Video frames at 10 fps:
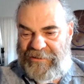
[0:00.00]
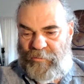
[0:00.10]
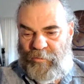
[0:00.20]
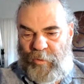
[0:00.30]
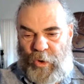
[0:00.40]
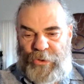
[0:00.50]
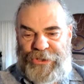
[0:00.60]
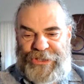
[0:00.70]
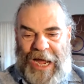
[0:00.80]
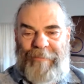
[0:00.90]
Wu
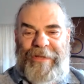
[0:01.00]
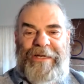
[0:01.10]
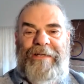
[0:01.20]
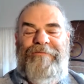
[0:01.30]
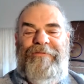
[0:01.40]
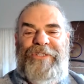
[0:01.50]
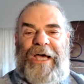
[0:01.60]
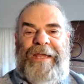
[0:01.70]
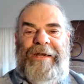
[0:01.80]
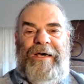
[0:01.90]
shaman of
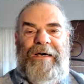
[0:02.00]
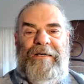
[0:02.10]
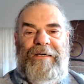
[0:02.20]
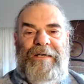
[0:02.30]
China